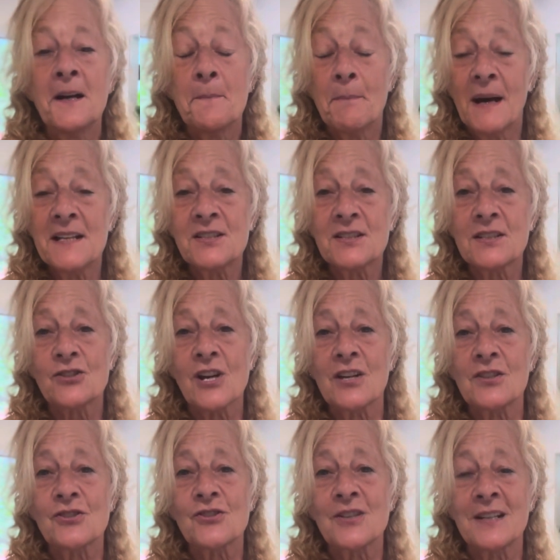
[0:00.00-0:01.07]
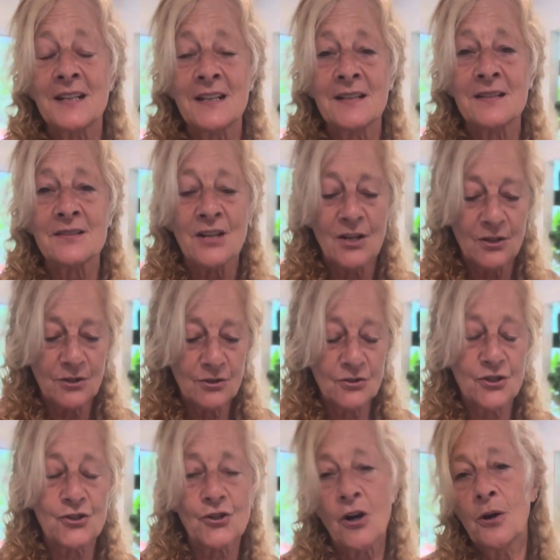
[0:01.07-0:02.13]
My suggestion is you
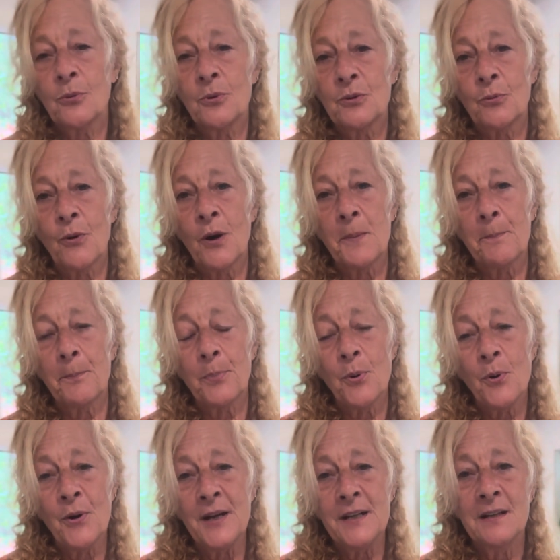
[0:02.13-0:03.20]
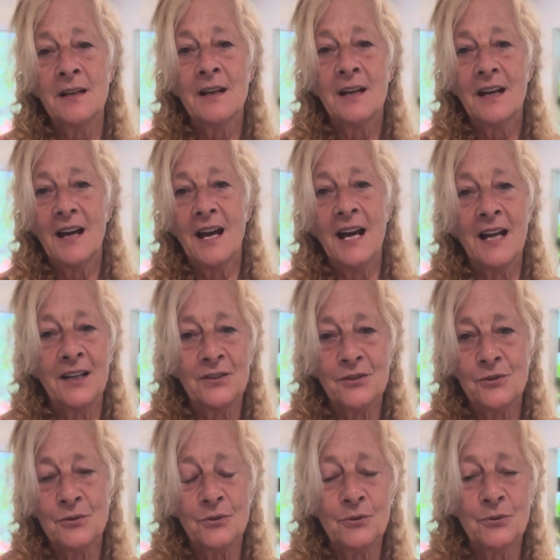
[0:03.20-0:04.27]
start with one point and
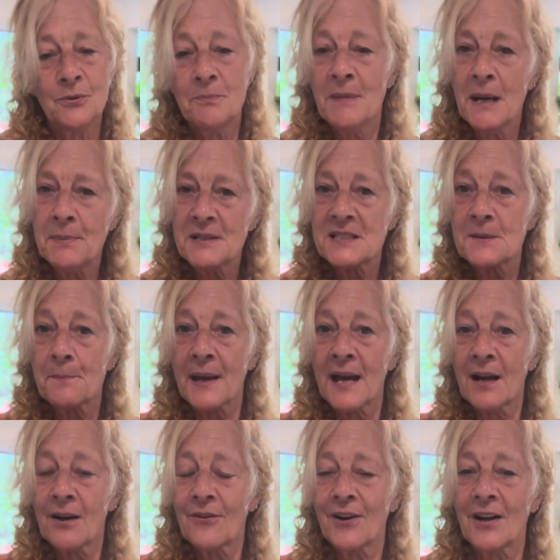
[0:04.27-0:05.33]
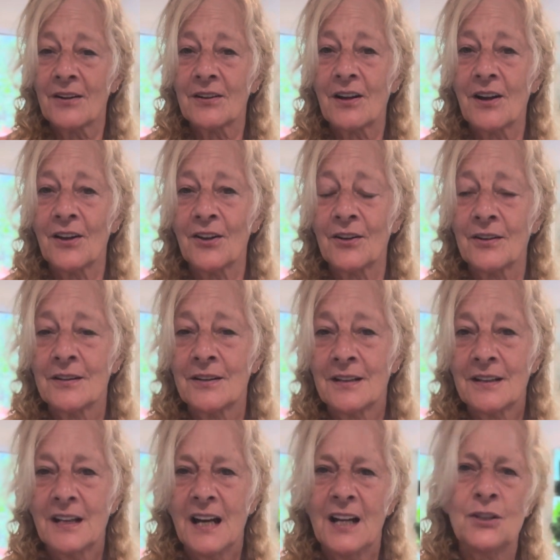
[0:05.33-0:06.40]
maybe it's a background color.
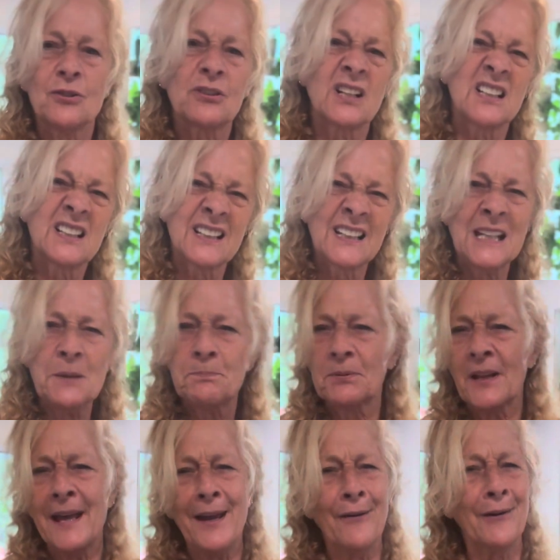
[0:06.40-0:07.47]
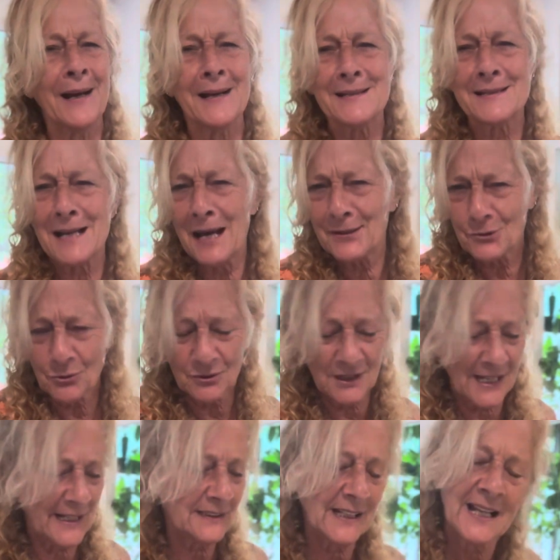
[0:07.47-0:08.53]
And you could keep layering on top. I don't
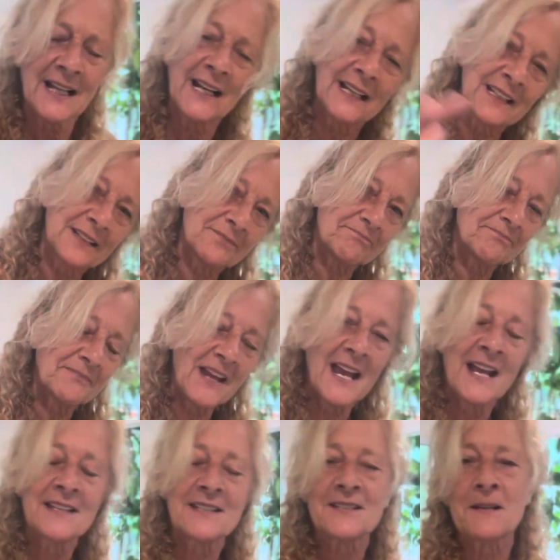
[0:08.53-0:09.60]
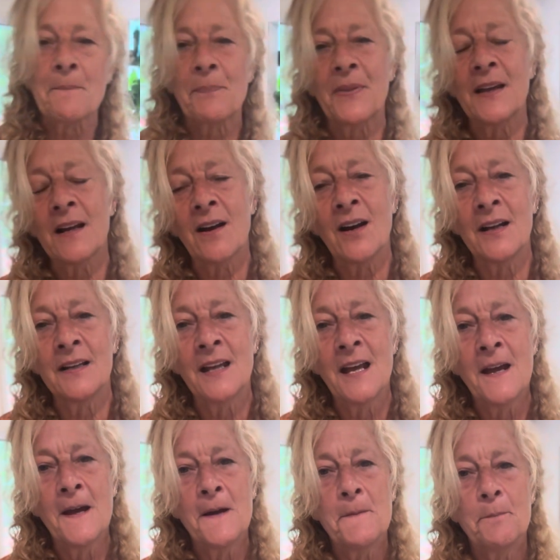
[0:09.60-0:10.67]
like that. I can add something on.
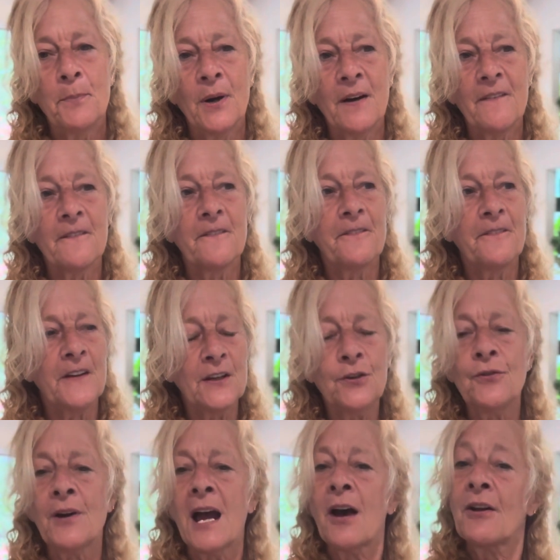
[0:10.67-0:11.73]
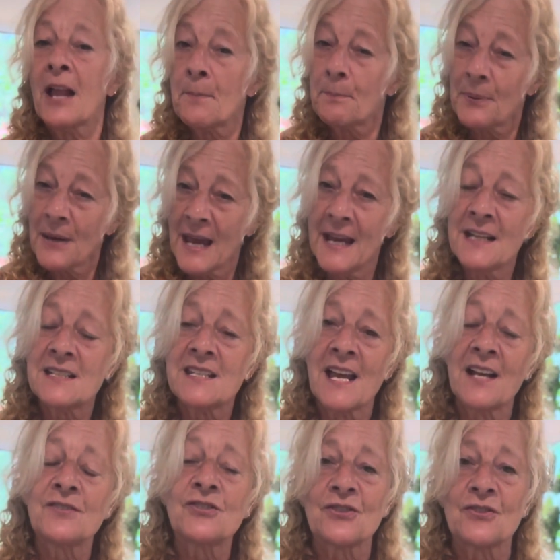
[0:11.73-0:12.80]
But figure out and pay
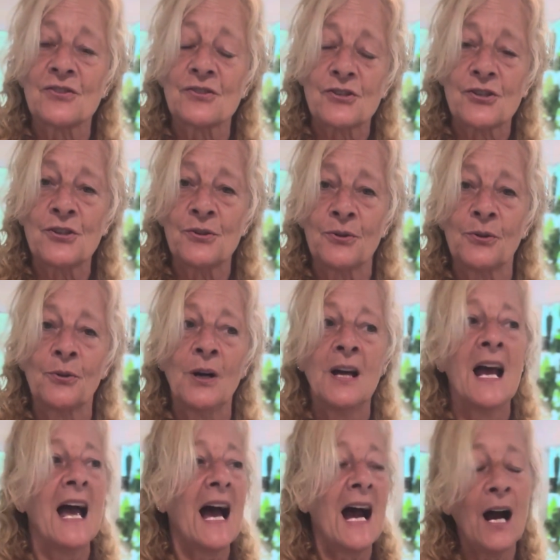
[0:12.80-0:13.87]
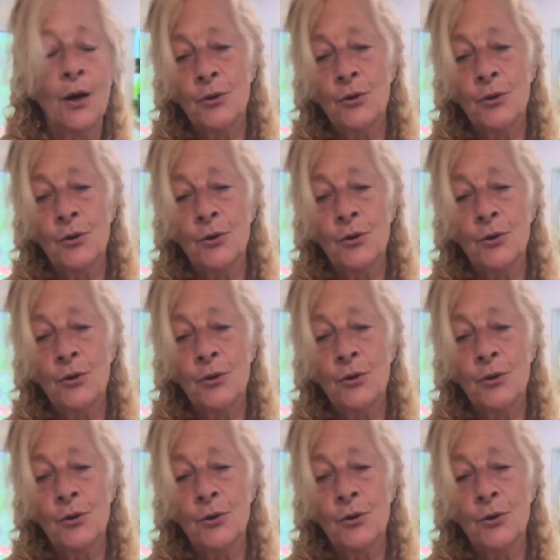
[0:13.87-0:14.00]
attention to how